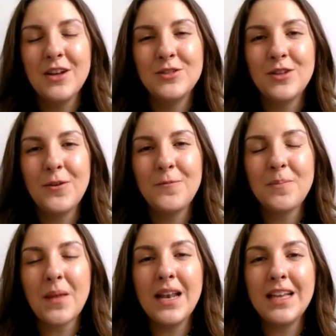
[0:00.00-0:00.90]
So
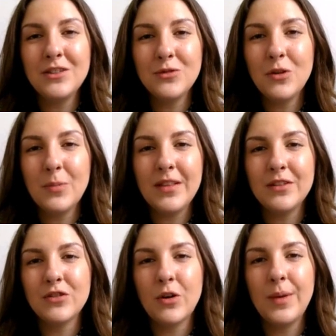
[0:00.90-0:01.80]
let's talk about
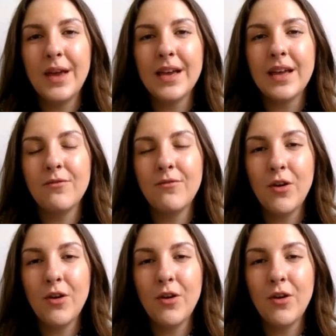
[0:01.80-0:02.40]
this topic.